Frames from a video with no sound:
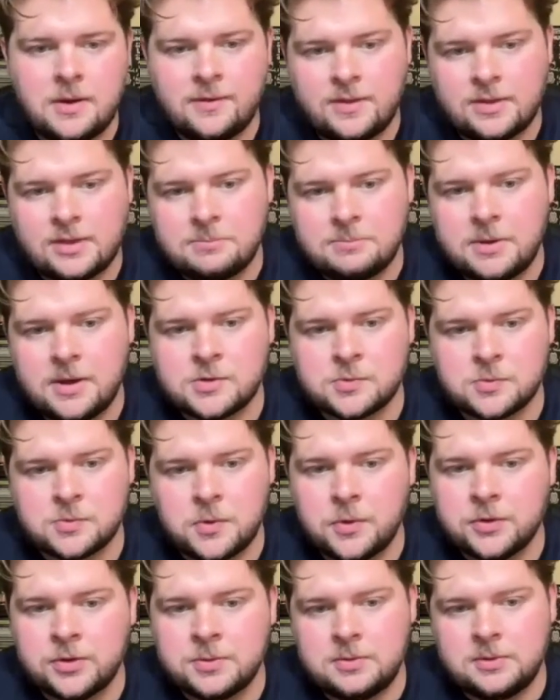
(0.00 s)
I think the Bucks will
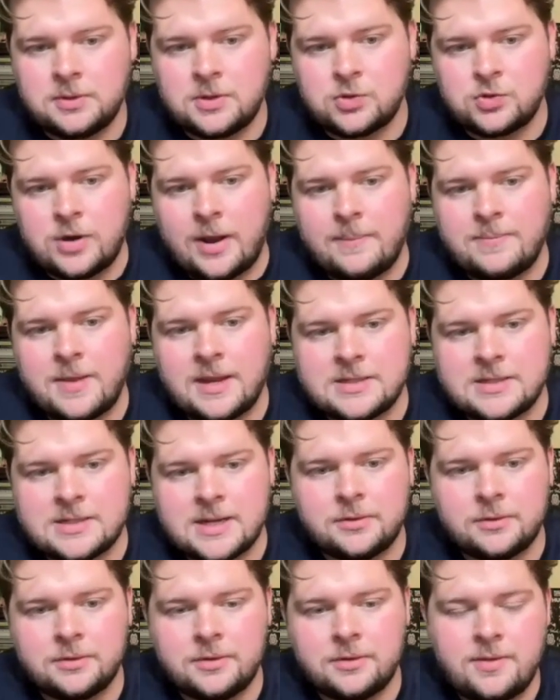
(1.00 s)
ultimately drop that
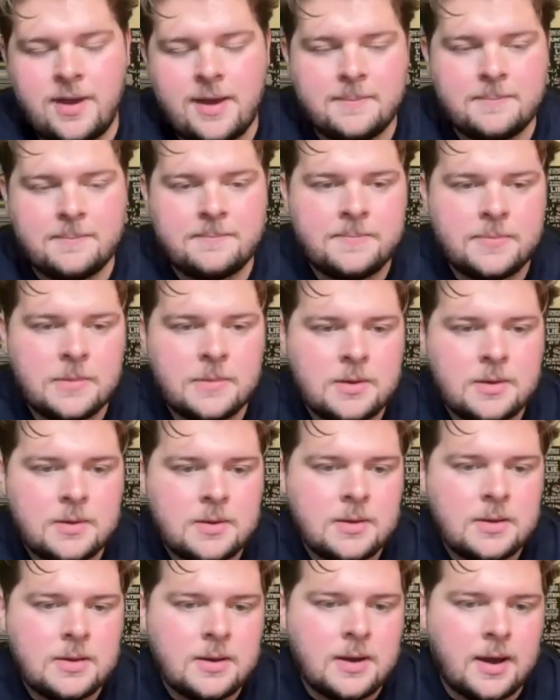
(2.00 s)
title to them.
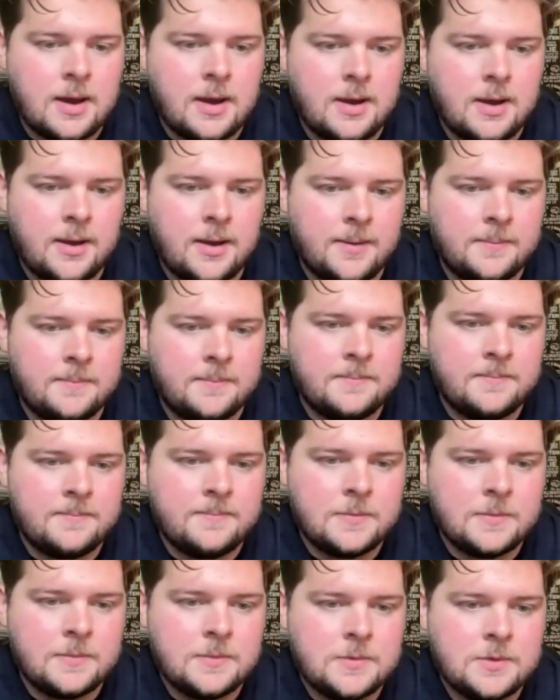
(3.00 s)
Um,
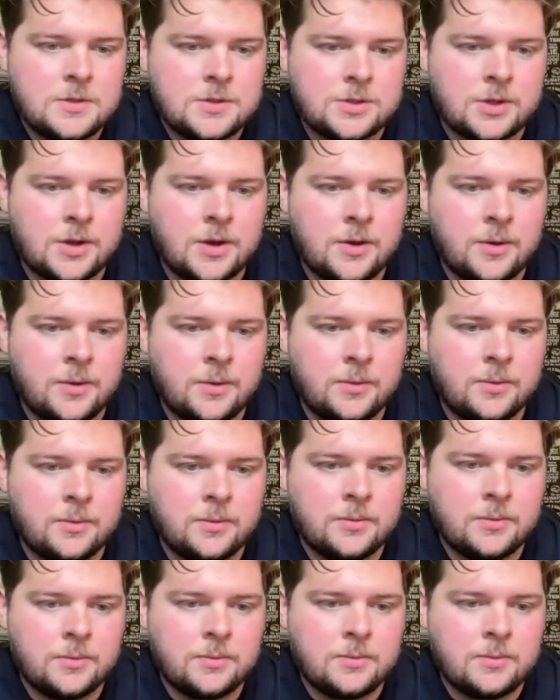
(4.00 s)

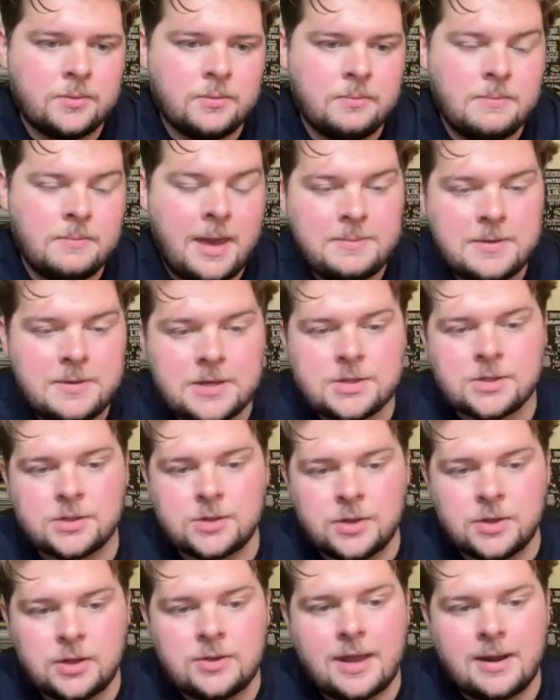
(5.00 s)
so maybe it's
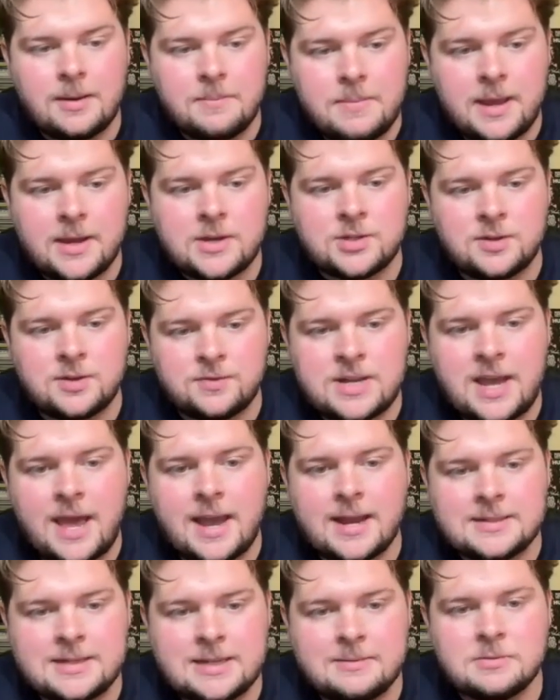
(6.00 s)
good that a makeshift
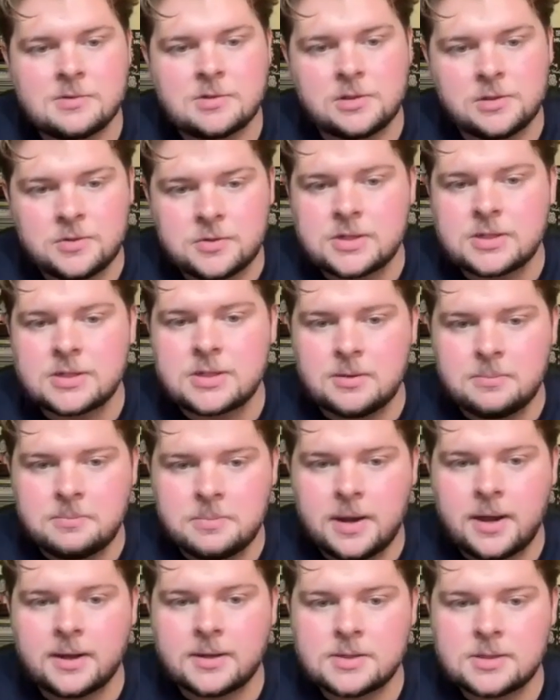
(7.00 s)
tag team is losing to the
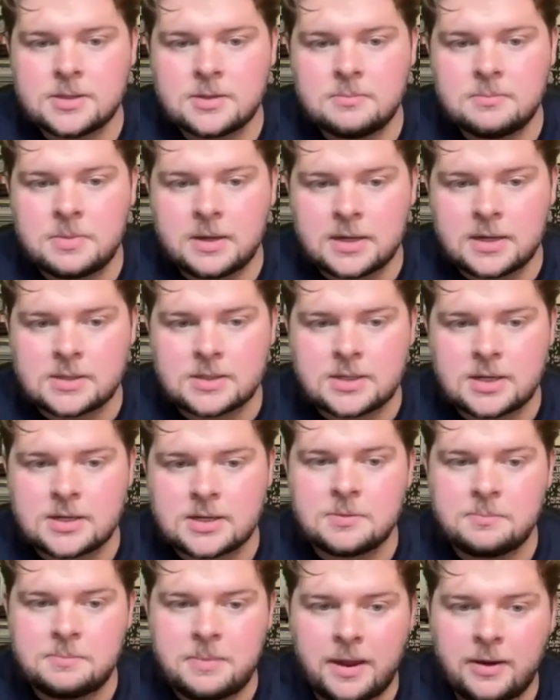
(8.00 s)
Bucks because it
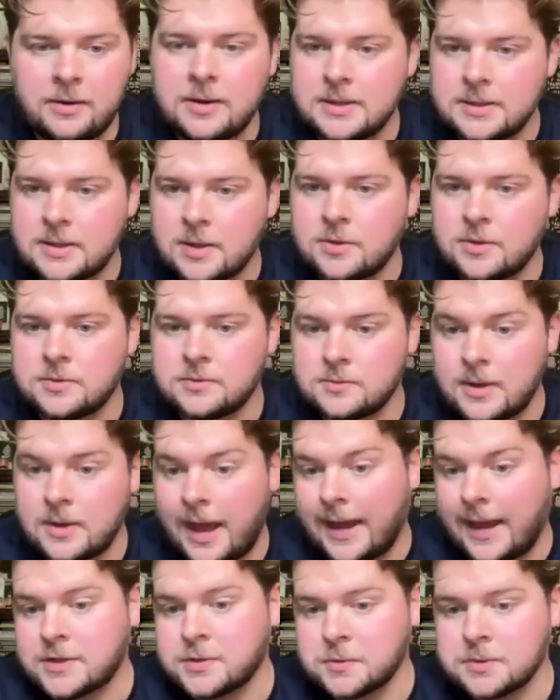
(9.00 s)
doesn't bury another
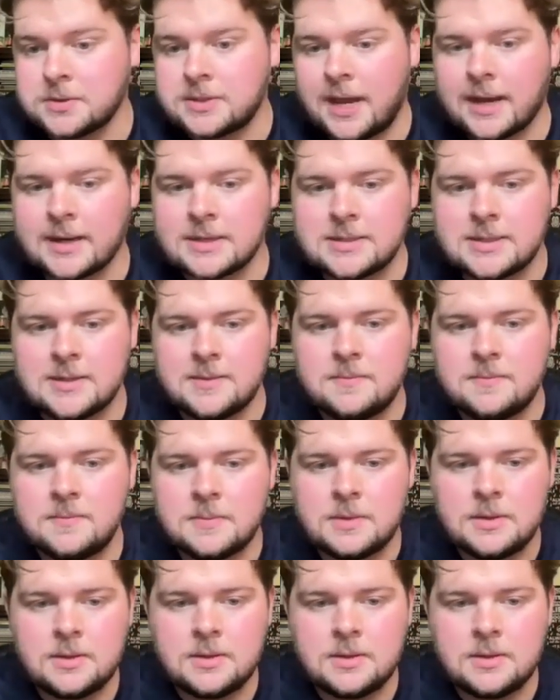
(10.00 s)
actual tag team.